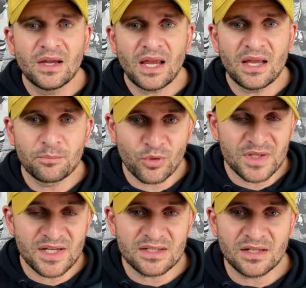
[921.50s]
In
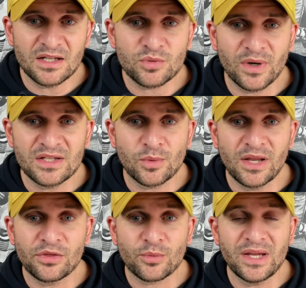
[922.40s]
preseason in twenty
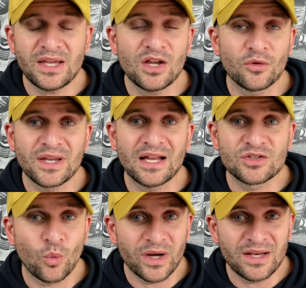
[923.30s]
twenty-three, he only had
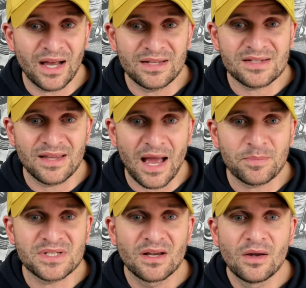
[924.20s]
twenty-nine
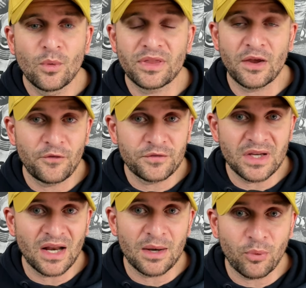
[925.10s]
snaps with a
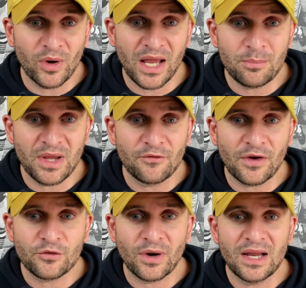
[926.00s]
fifty-nine point eight P F
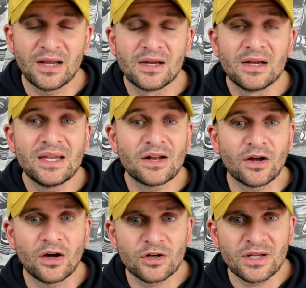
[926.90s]
F grade. He had one
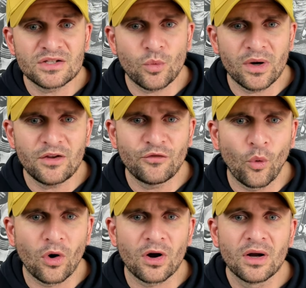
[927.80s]
hundred
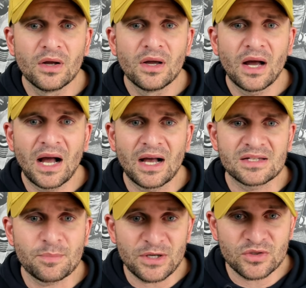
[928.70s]
twenty-four uh,
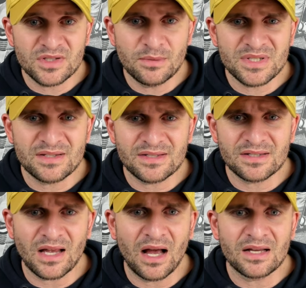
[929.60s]
special teams
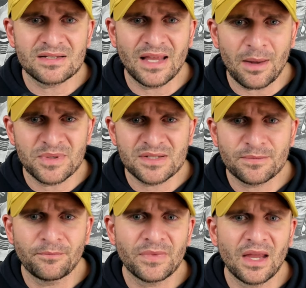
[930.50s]
uh, snaps
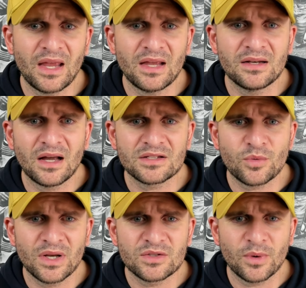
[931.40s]
in uh,
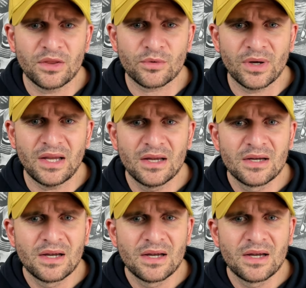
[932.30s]
twenty twenty-three.